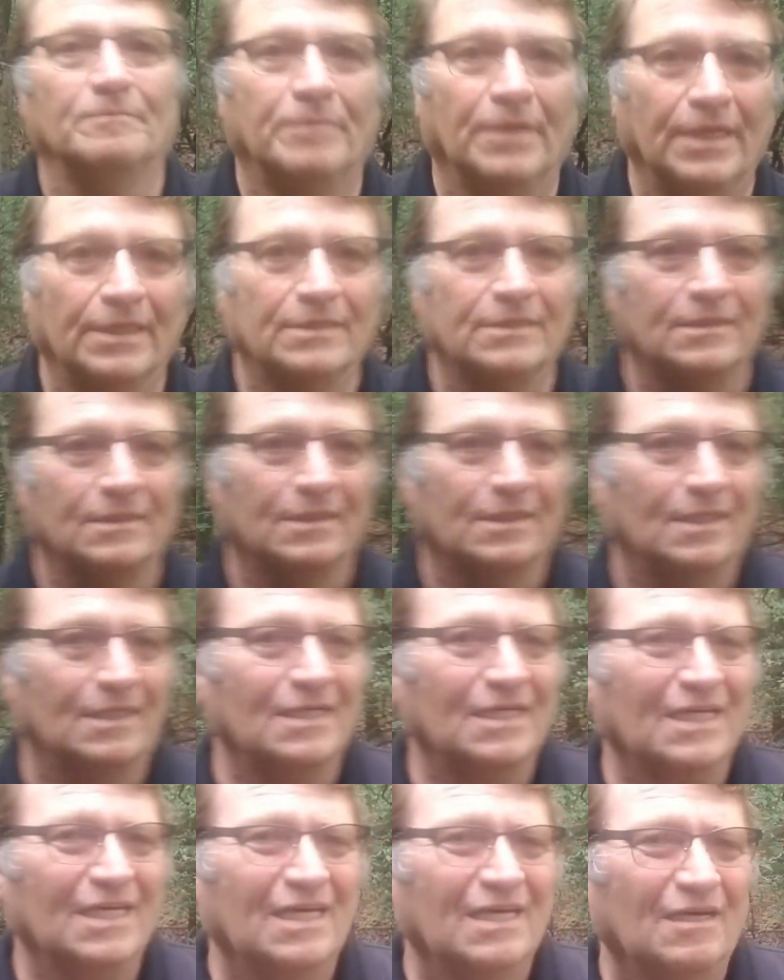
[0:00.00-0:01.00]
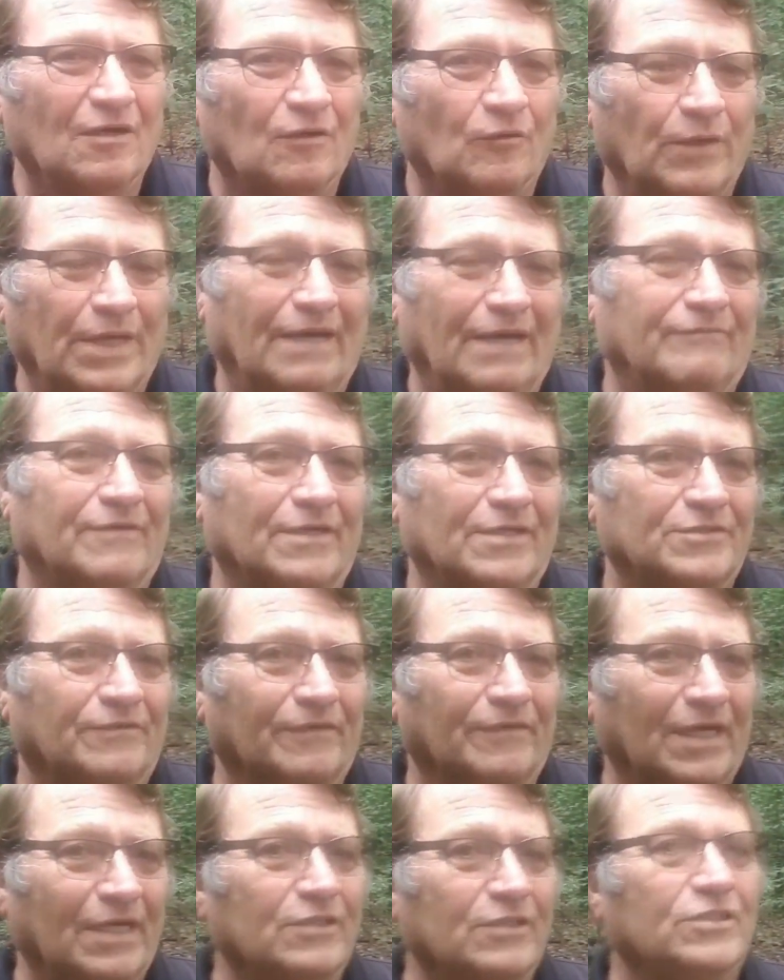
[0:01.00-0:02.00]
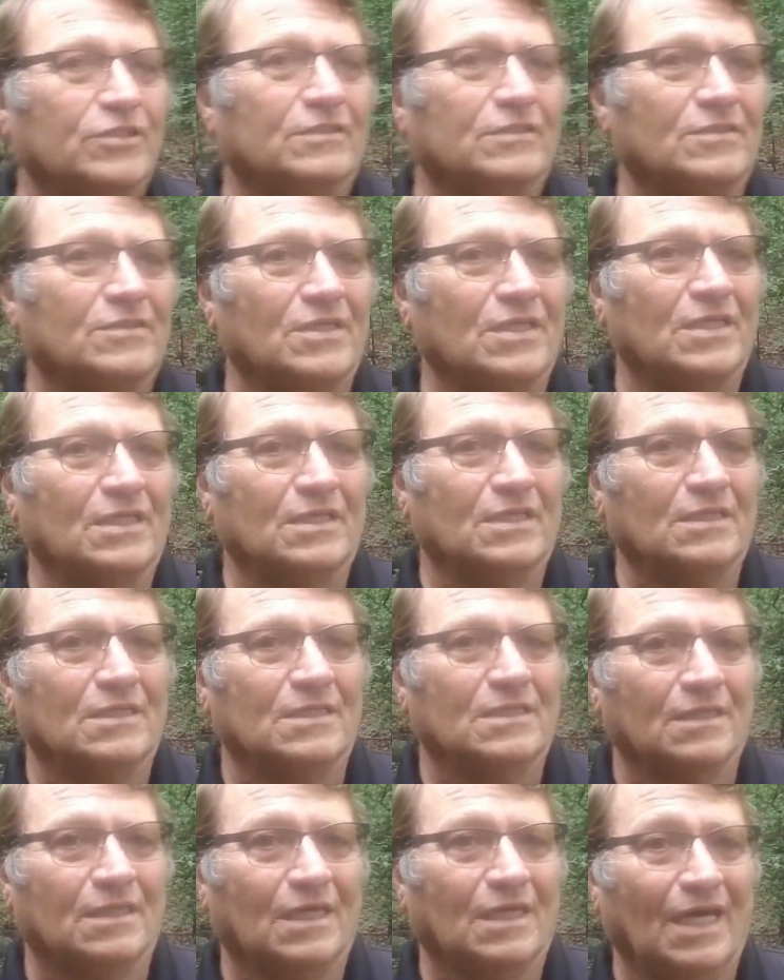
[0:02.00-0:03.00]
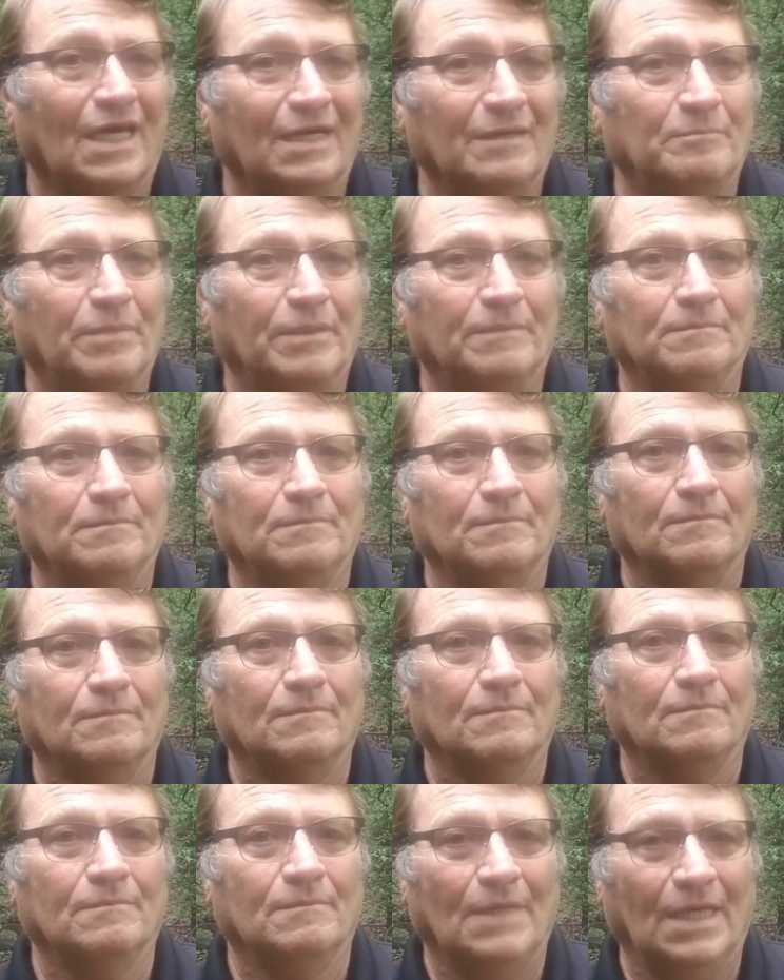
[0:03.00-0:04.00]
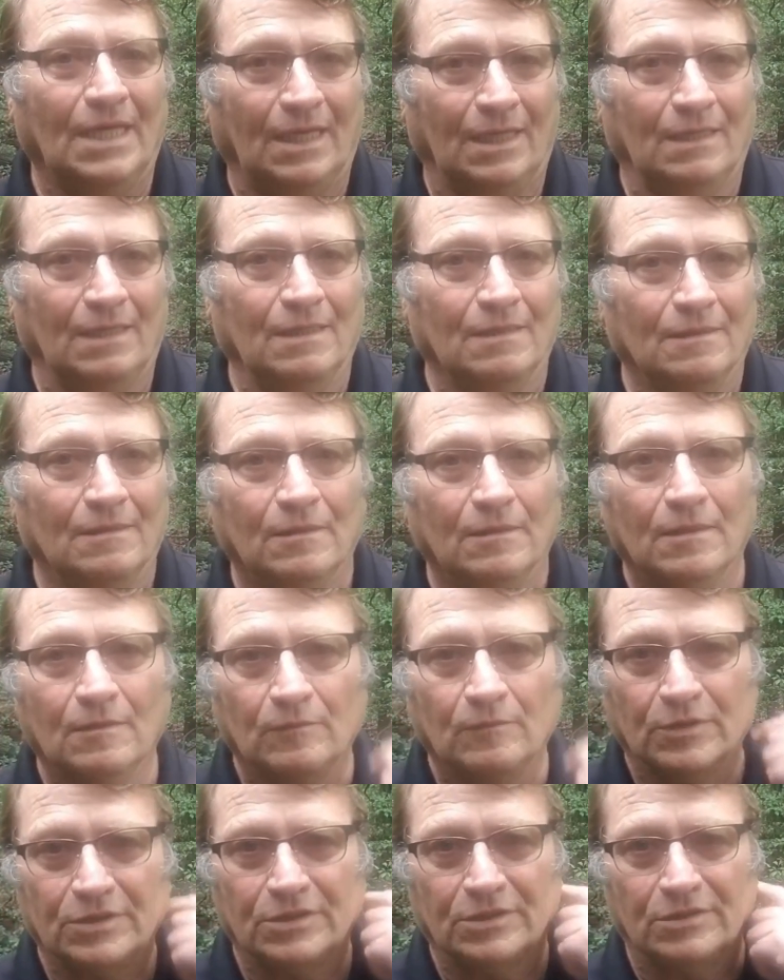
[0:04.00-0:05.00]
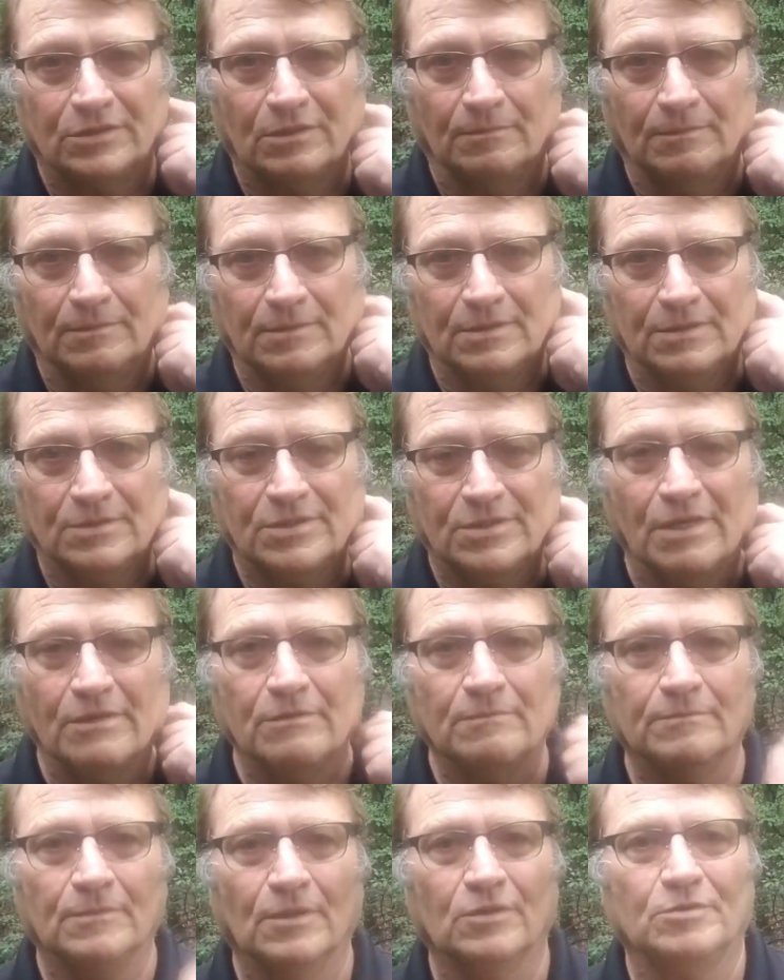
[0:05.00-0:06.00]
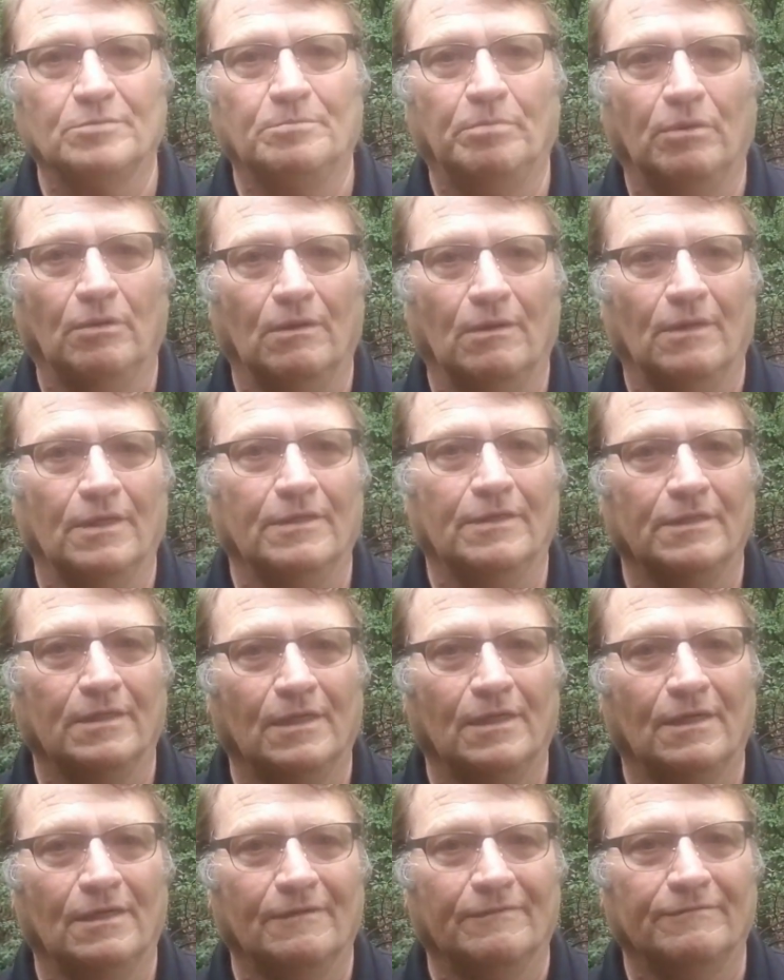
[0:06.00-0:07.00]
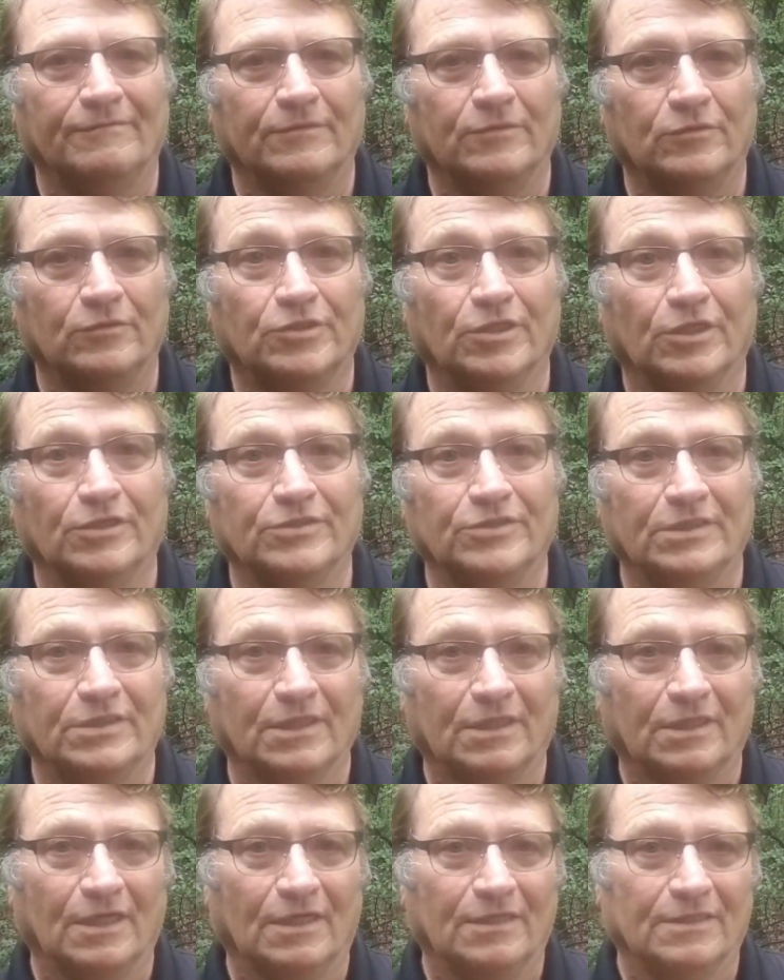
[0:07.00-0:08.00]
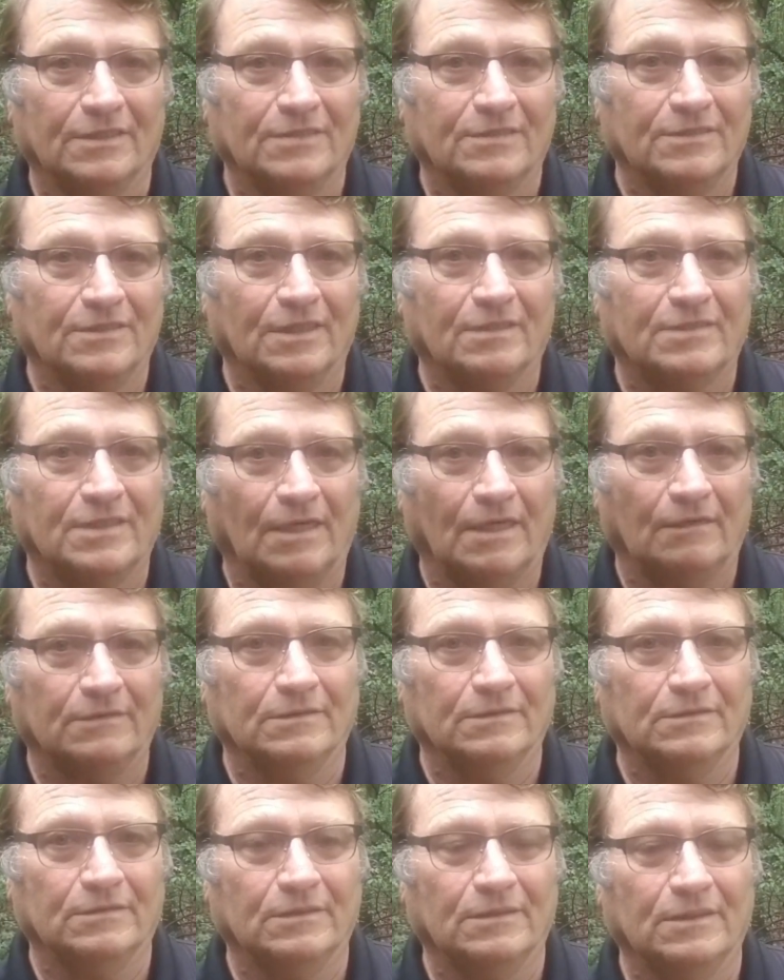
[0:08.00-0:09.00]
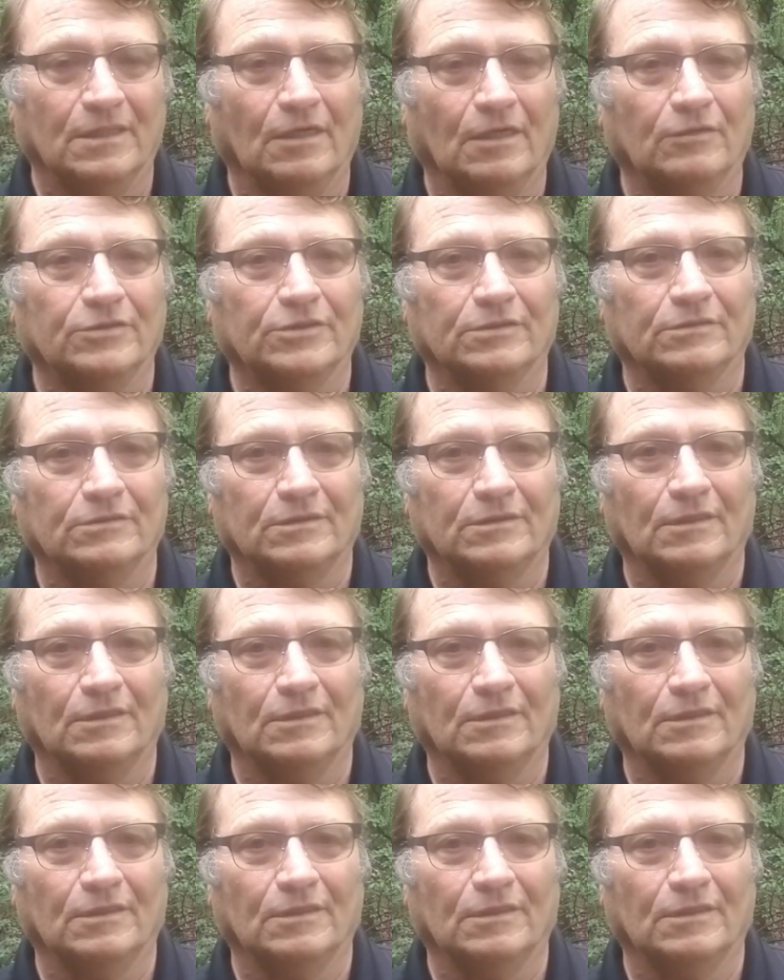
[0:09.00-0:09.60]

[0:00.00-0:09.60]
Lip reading: But we have reservations in Cape May, which is the southernmost part of New Jersey, and it kind of sticks out into the ocean.